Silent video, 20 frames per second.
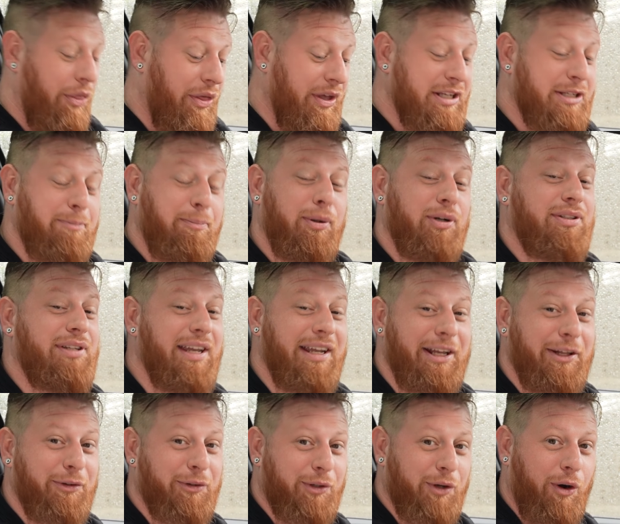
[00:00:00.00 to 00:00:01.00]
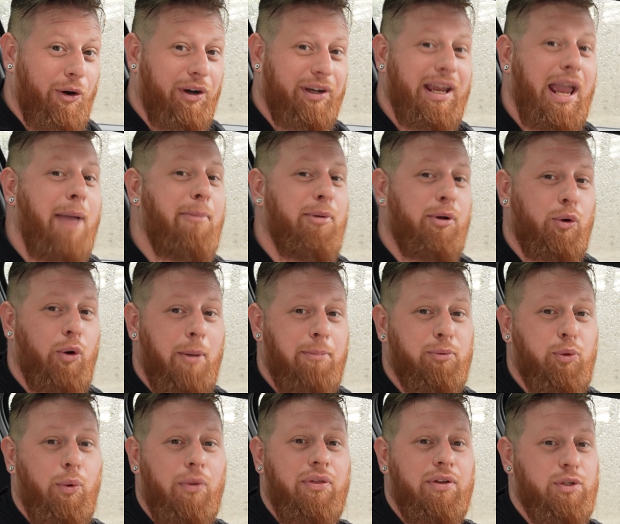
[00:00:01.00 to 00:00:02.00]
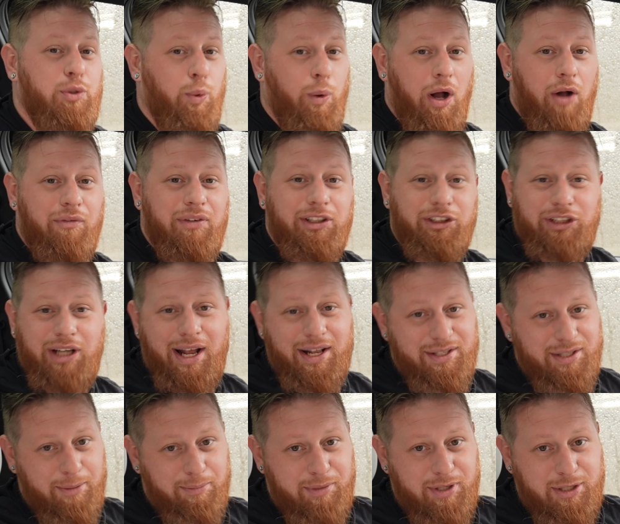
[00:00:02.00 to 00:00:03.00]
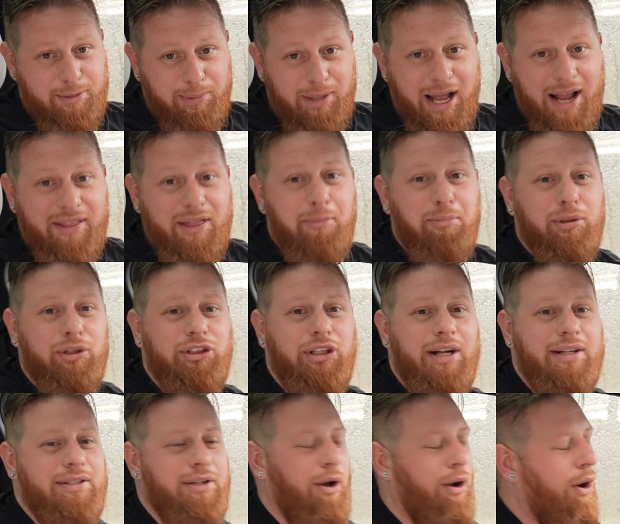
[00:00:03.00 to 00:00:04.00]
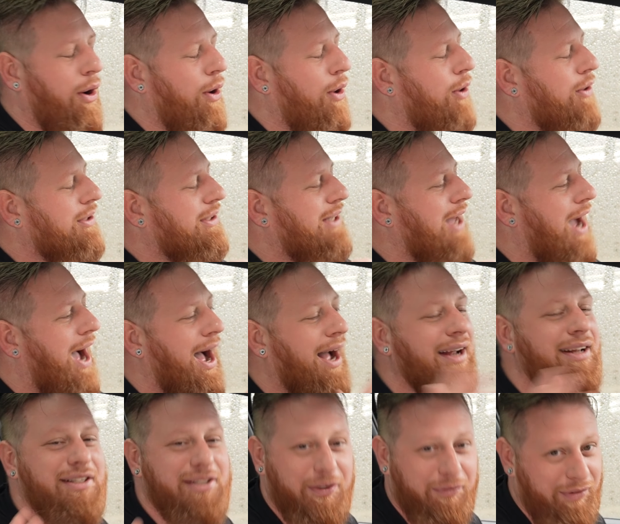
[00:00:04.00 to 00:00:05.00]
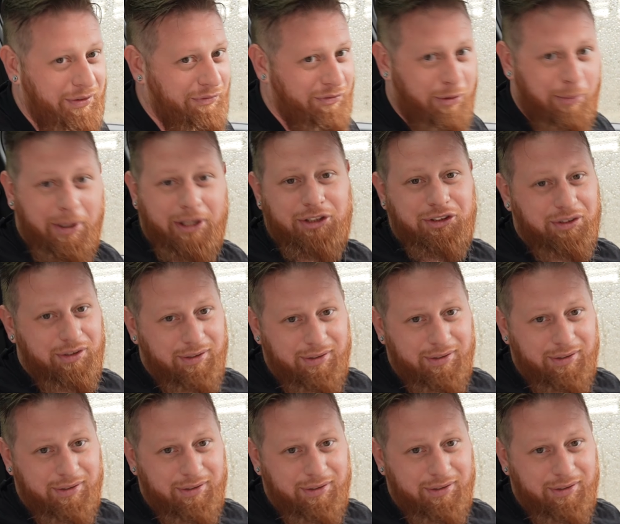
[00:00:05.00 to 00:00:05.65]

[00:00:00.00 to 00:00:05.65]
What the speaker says: This particular car came equipped with a 12-inch heads-up display that projects all kinds of information,